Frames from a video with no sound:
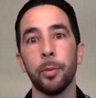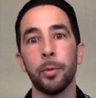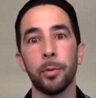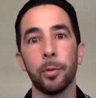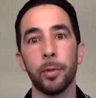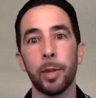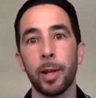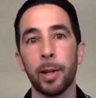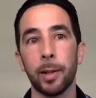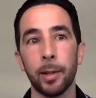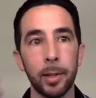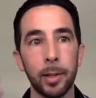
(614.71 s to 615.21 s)
So
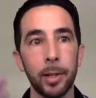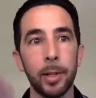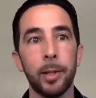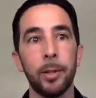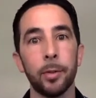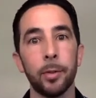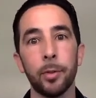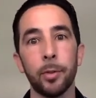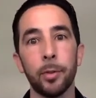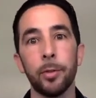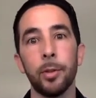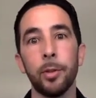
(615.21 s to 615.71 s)
that lead
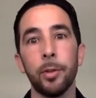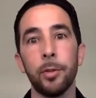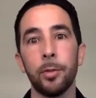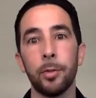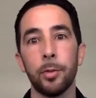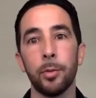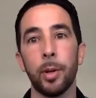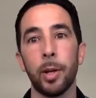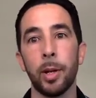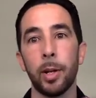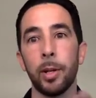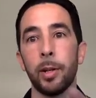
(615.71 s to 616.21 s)
turns
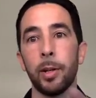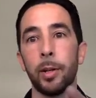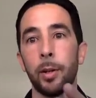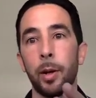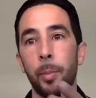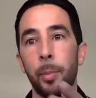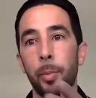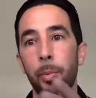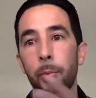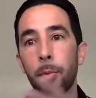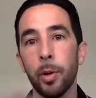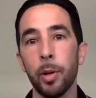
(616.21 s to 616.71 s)
into a
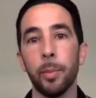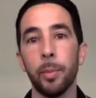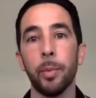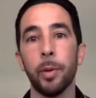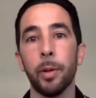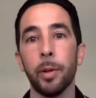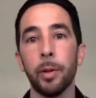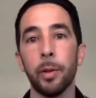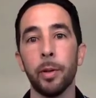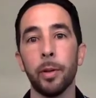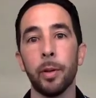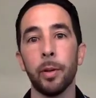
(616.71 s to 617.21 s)
appointment